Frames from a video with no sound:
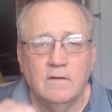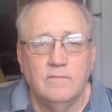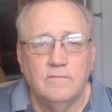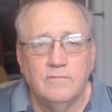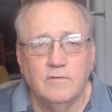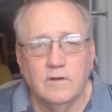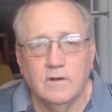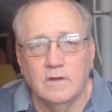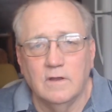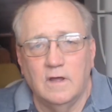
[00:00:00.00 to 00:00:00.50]

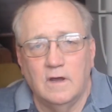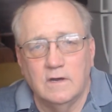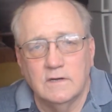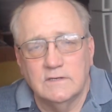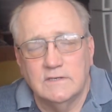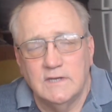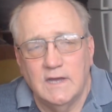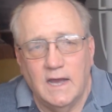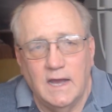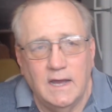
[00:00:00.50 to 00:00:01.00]
For a long
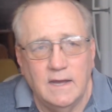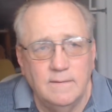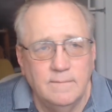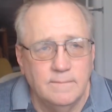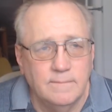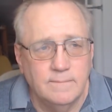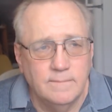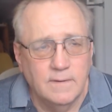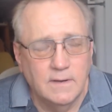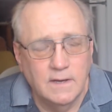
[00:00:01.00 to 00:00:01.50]

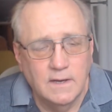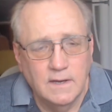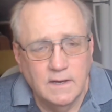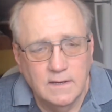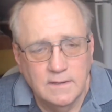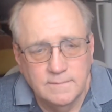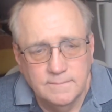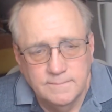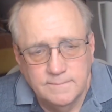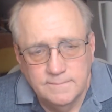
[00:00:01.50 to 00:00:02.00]
time,
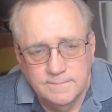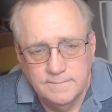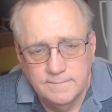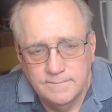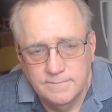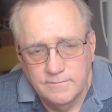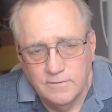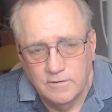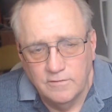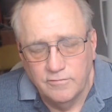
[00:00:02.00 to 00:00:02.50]

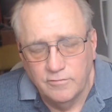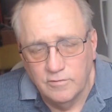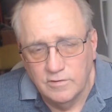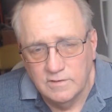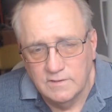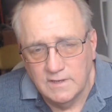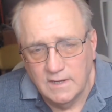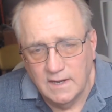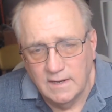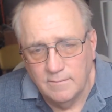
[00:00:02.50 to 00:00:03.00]
or for a
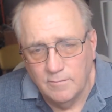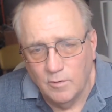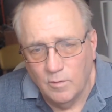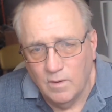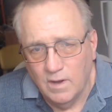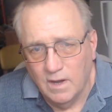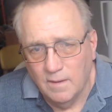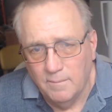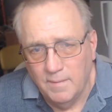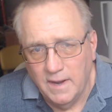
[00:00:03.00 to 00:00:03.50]
time a
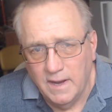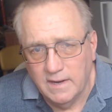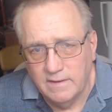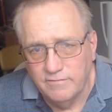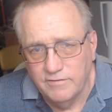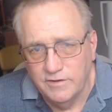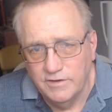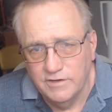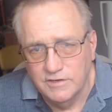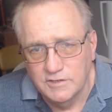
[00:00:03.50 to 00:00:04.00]
while back, a
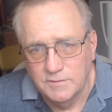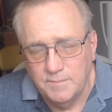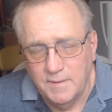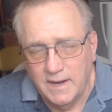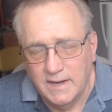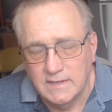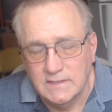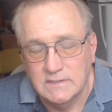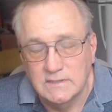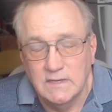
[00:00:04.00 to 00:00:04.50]
few years
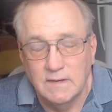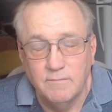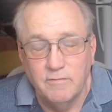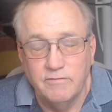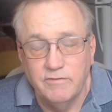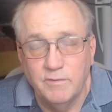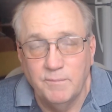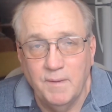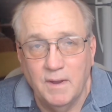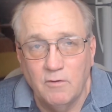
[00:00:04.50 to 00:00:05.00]
back, some of
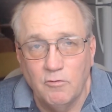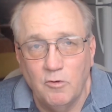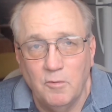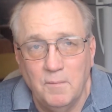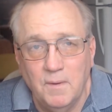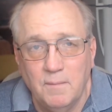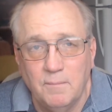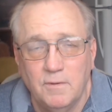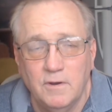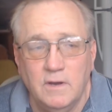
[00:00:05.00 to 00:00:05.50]
you may
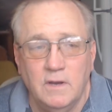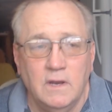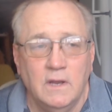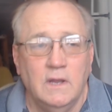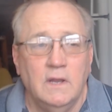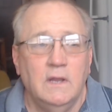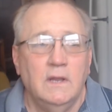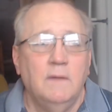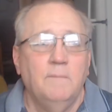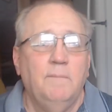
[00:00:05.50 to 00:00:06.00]
remember it,
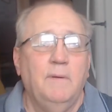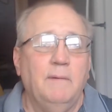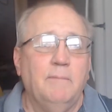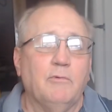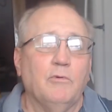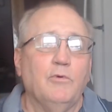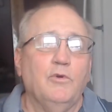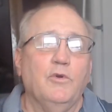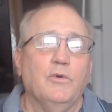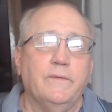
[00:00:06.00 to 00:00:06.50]

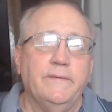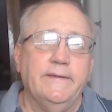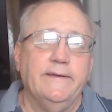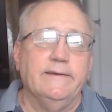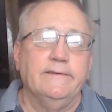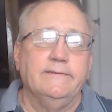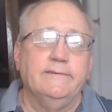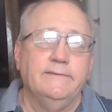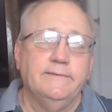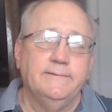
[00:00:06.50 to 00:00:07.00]
people were doing this.